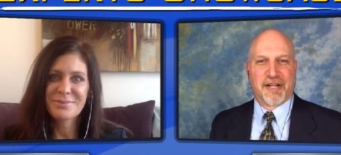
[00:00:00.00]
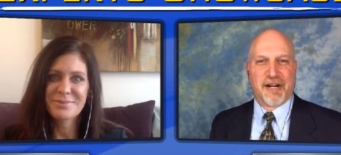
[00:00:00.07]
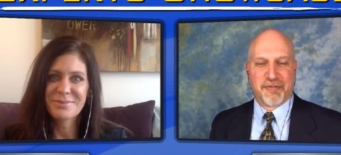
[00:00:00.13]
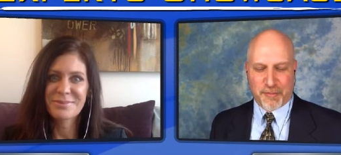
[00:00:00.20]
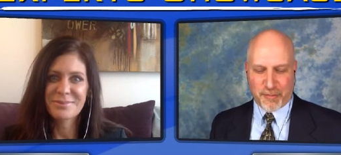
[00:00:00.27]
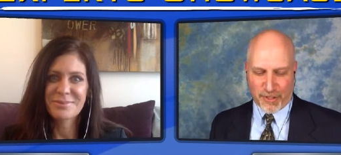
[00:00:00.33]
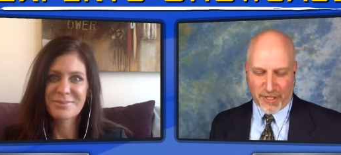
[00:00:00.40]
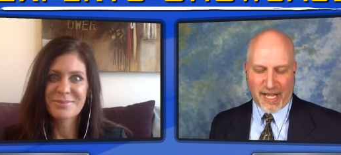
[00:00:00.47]

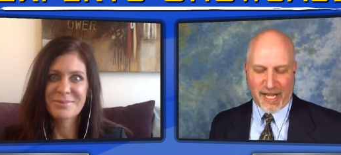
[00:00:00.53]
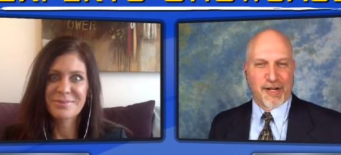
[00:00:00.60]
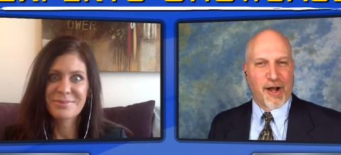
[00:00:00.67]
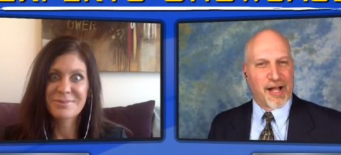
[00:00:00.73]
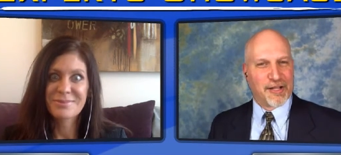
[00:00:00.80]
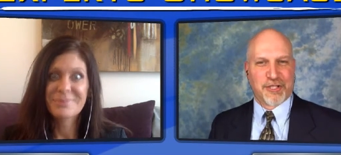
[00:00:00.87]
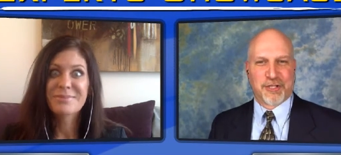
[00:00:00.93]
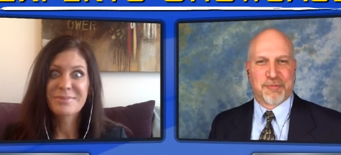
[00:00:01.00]
Speaker 1: uncomfortable,
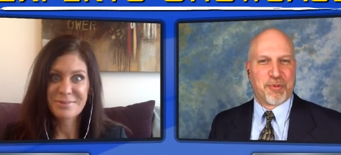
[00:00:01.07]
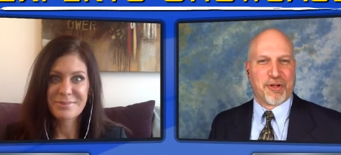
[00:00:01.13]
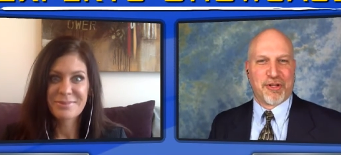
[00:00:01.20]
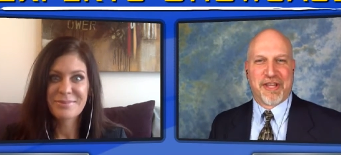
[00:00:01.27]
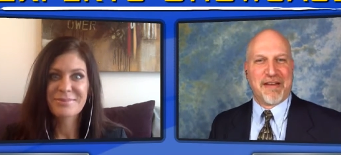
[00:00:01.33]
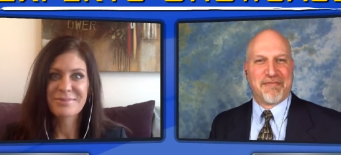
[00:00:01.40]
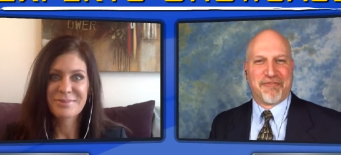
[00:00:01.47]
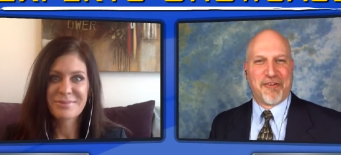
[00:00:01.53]
you know, I'll just
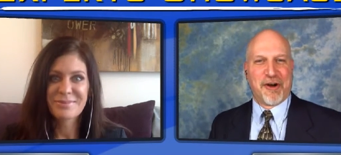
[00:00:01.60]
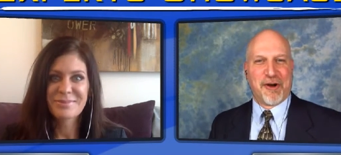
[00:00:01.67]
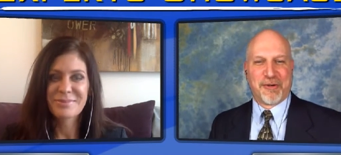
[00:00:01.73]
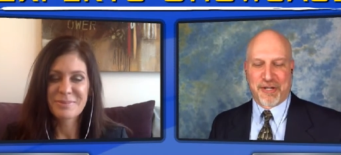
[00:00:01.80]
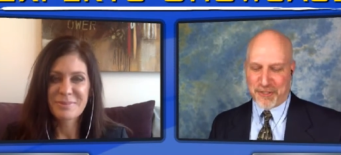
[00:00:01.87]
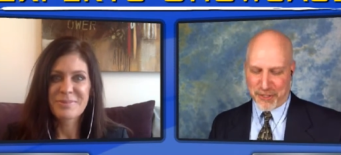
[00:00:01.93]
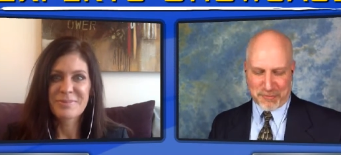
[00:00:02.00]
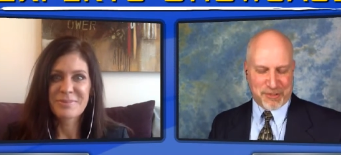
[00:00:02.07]
pull that
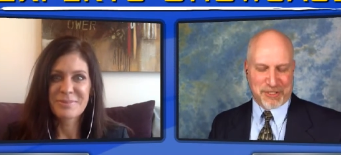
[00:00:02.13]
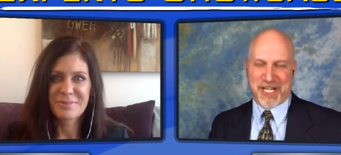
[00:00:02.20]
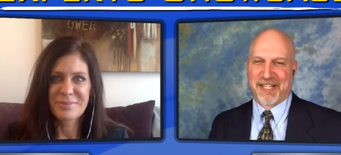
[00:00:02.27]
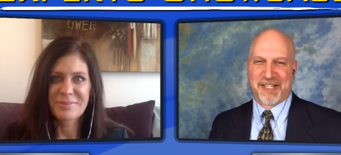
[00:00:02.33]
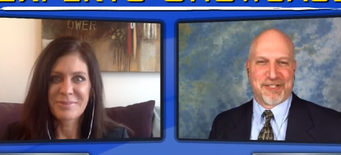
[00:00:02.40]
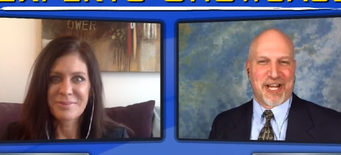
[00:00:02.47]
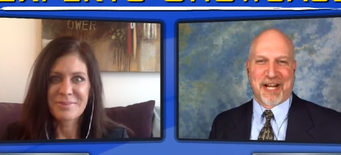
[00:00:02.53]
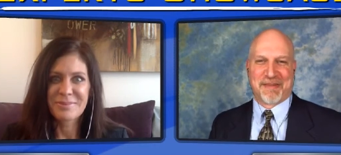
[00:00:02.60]
phone and just
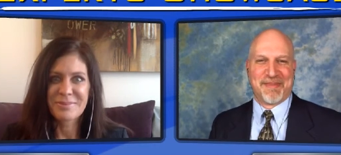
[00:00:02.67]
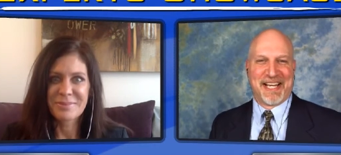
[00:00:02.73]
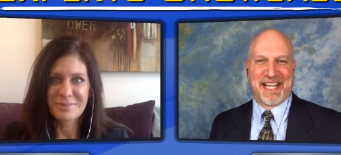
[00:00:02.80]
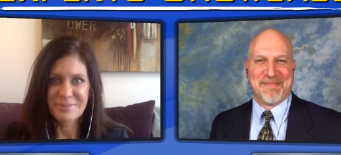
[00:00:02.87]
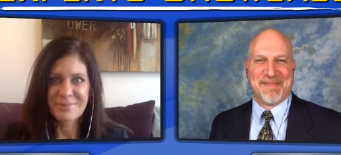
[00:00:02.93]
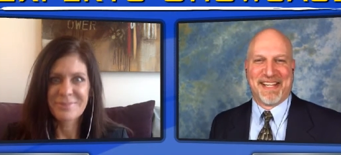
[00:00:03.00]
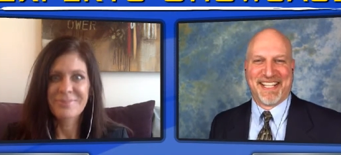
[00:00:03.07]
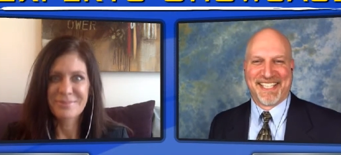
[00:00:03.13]
pretend to check
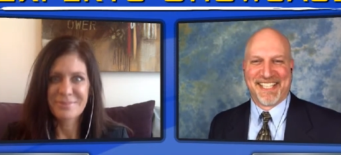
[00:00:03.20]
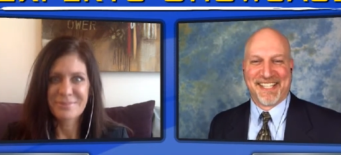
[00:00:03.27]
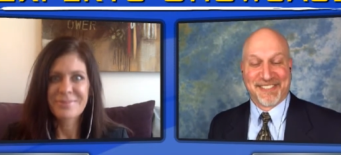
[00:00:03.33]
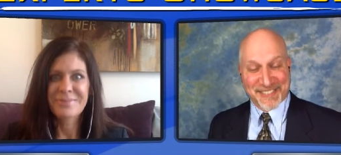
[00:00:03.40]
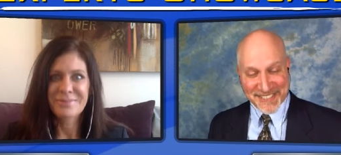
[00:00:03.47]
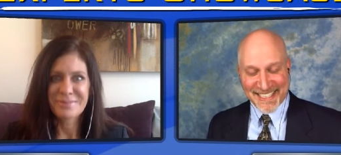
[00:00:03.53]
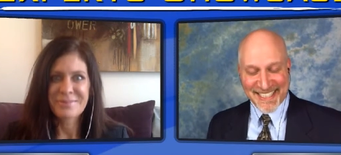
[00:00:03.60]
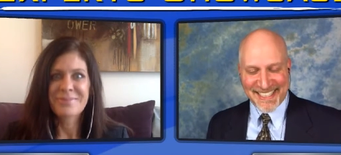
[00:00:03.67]
my email.
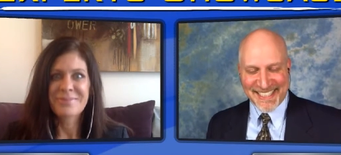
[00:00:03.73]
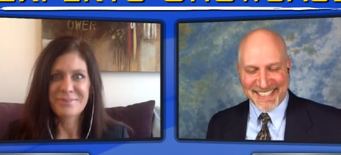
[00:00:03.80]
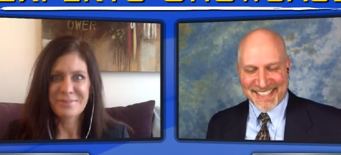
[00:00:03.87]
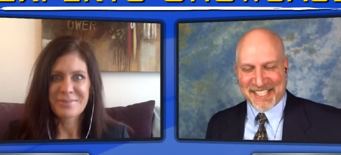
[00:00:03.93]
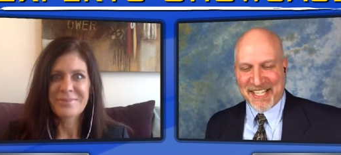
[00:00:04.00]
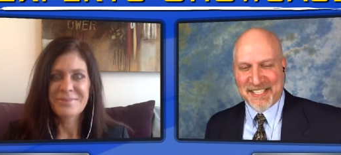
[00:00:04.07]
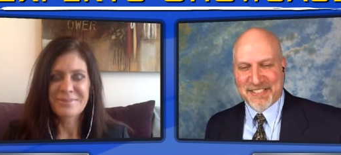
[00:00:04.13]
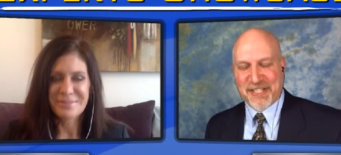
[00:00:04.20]
You know, it's
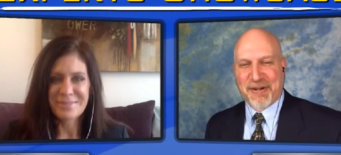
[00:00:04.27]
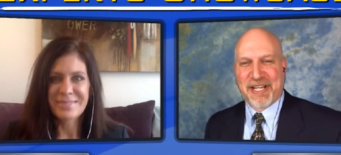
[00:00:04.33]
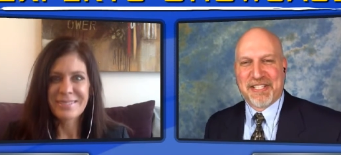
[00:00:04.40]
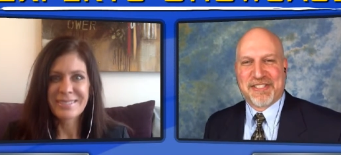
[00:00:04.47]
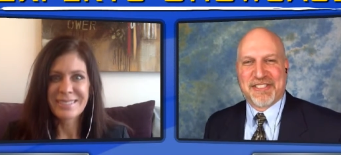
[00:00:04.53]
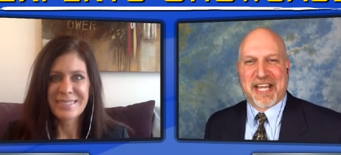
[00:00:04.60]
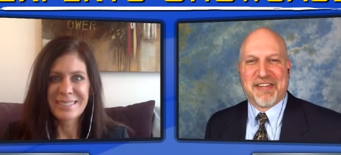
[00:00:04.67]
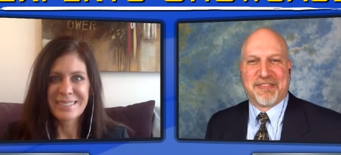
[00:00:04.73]
it's a, it's a
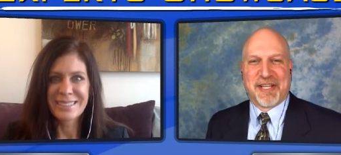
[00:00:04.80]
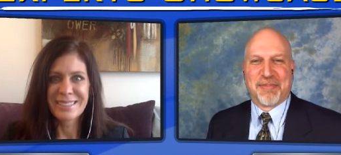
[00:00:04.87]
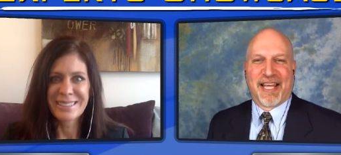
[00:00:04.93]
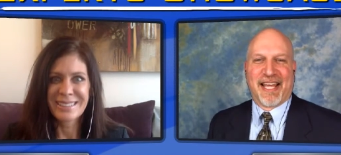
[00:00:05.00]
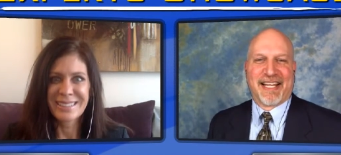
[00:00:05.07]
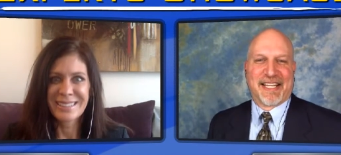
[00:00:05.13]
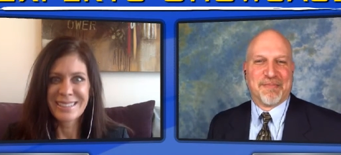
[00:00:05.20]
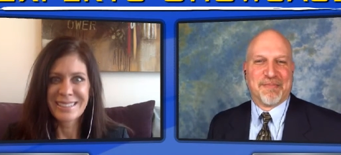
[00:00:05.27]
great
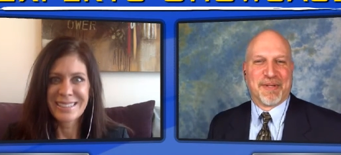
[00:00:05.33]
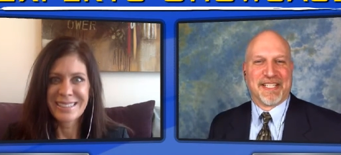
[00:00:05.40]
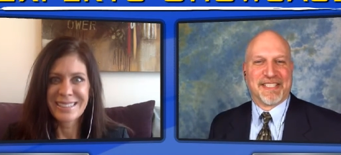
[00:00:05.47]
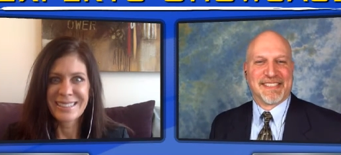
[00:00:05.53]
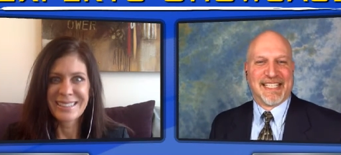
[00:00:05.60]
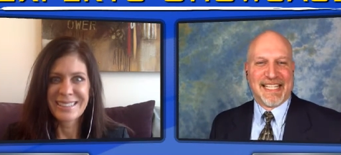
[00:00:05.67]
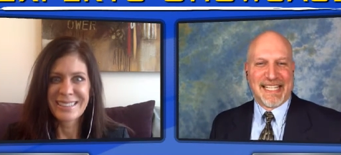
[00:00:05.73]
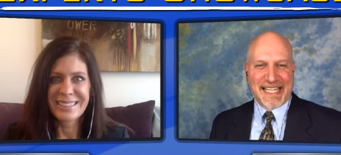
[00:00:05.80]
safety blanket,
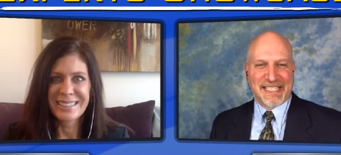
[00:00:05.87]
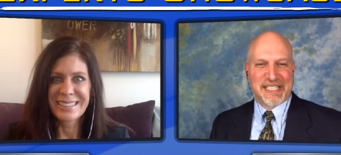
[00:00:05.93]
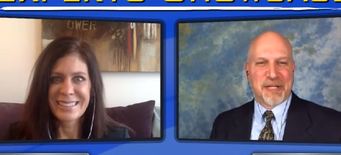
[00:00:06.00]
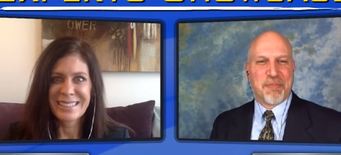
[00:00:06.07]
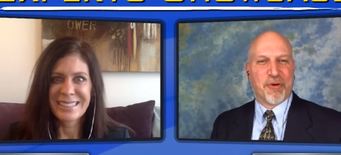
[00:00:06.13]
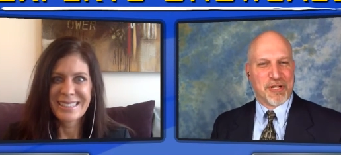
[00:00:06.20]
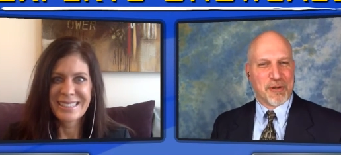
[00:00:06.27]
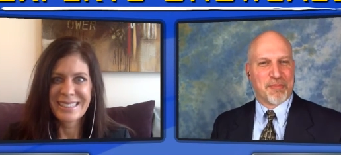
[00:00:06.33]
but it
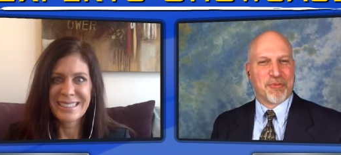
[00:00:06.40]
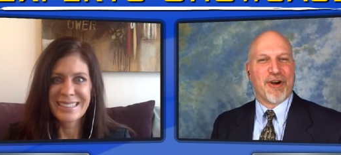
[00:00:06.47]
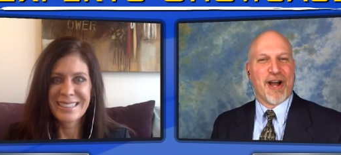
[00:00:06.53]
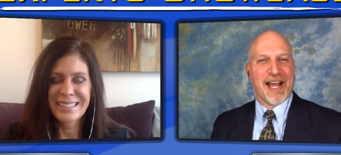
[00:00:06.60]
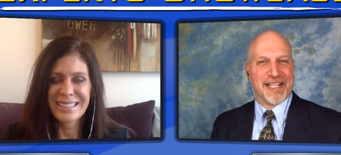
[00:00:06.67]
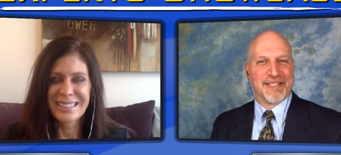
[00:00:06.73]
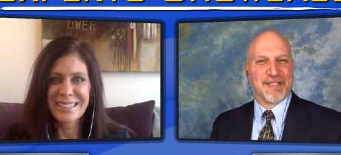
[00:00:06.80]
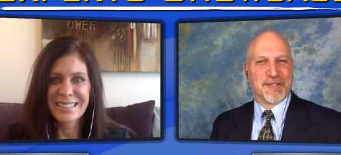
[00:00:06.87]
it's important
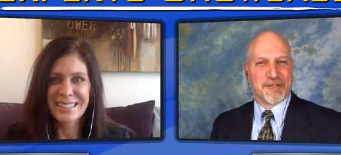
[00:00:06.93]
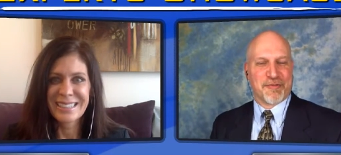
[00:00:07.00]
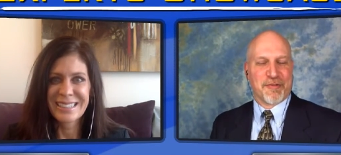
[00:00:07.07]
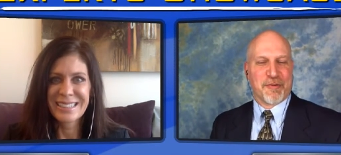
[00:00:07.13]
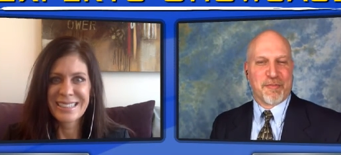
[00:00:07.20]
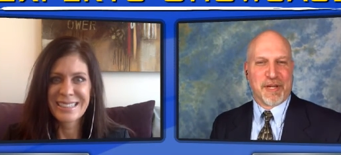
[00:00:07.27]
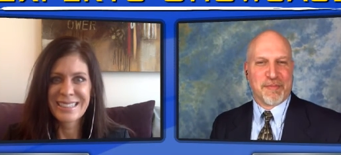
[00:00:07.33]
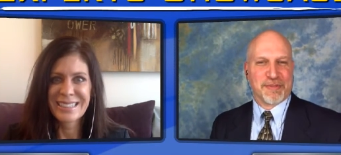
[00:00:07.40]
to pry it
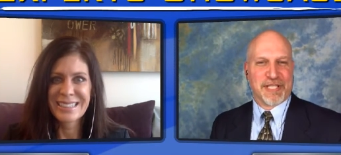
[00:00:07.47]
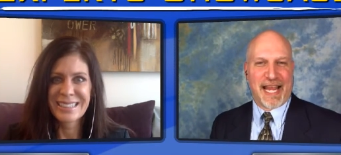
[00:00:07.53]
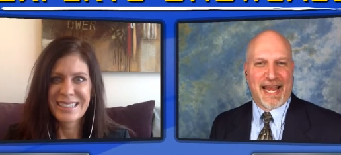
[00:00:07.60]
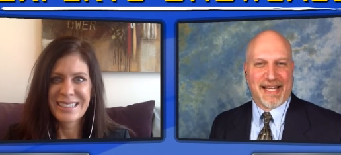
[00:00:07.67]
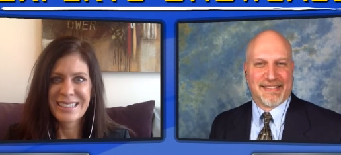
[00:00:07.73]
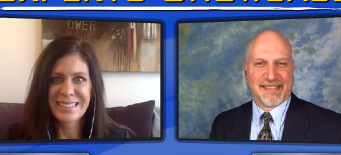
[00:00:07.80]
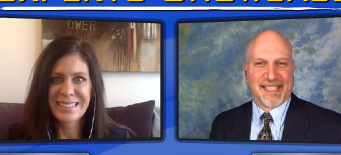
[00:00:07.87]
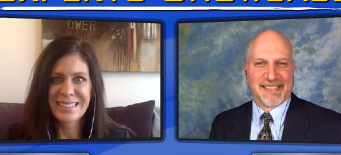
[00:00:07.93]
loose from
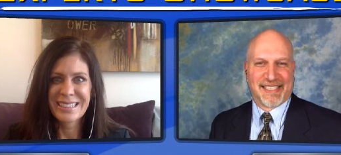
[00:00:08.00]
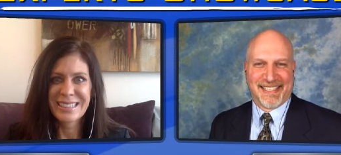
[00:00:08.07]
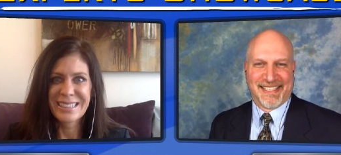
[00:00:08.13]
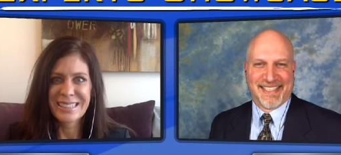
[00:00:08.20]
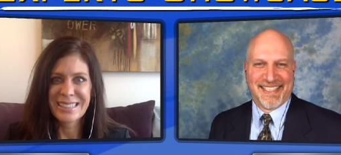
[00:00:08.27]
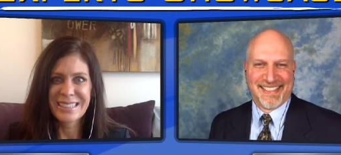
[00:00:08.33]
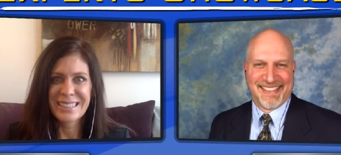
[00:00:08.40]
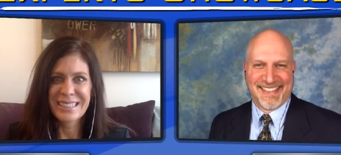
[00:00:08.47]
people's hands,
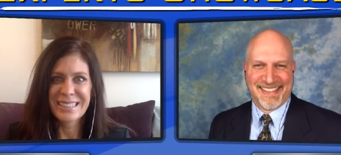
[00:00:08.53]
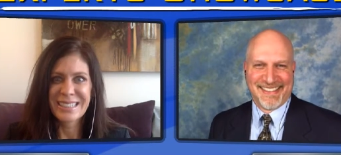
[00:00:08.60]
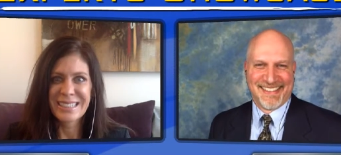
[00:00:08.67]
isn't it?